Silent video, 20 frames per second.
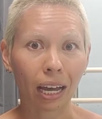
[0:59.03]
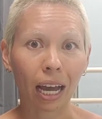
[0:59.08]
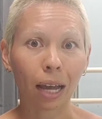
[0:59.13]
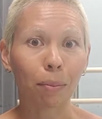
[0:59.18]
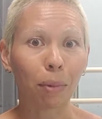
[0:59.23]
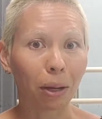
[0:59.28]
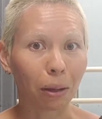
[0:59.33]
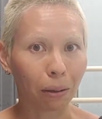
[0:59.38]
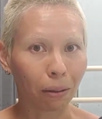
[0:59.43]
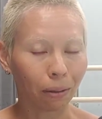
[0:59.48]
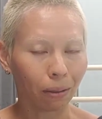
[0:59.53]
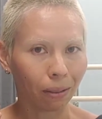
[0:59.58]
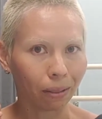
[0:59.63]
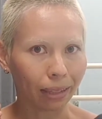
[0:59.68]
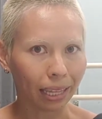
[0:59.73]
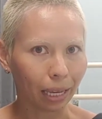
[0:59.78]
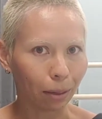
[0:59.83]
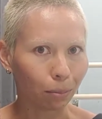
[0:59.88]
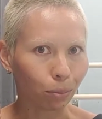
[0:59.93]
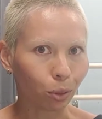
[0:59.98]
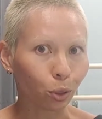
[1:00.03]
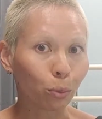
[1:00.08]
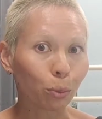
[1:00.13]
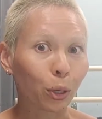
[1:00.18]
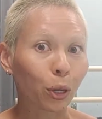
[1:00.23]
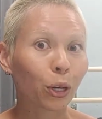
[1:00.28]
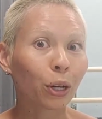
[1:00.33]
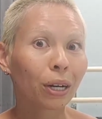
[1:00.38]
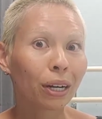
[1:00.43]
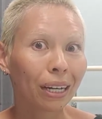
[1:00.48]
I'm a late
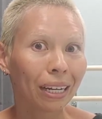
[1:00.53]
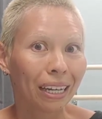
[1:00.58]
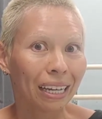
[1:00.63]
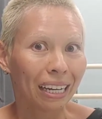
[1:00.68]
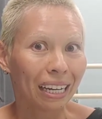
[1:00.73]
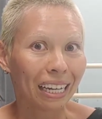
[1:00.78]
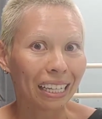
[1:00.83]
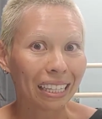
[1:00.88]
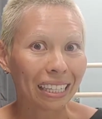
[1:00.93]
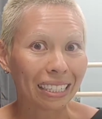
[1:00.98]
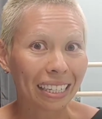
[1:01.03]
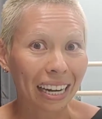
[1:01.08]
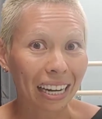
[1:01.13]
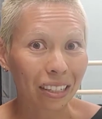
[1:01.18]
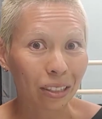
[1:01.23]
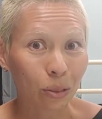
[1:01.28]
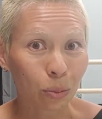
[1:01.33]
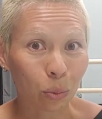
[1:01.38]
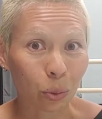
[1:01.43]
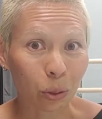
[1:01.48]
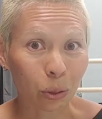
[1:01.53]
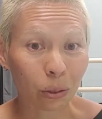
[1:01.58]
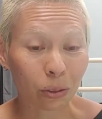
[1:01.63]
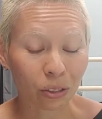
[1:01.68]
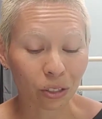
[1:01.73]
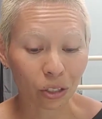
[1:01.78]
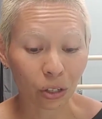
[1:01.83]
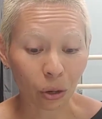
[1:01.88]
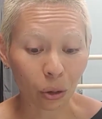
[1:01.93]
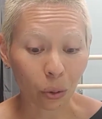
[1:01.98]
bloomer in the dance world.
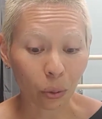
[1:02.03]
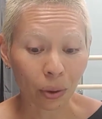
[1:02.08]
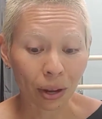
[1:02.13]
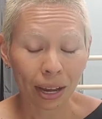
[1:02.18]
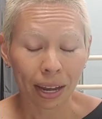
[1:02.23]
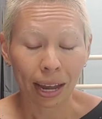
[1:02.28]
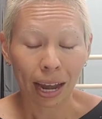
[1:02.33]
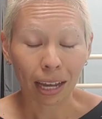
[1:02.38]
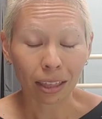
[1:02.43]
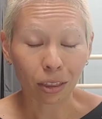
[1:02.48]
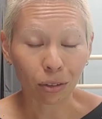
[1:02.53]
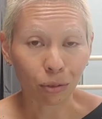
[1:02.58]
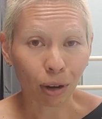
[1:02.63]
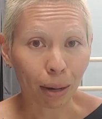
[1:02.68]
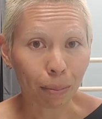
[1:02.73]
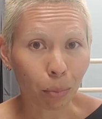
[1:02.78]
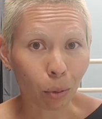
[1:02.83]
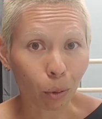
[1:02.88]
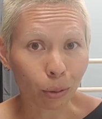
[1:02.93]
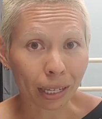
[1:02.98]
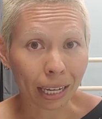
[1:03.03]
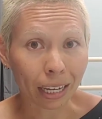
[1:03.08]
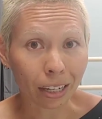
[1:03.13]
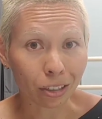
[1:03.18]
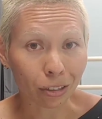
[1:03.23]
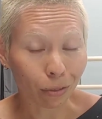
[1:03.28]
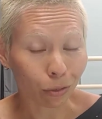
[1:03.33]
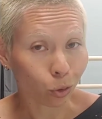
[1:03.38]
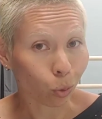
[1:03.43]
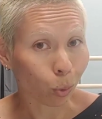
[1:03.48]
So at the ripe old age of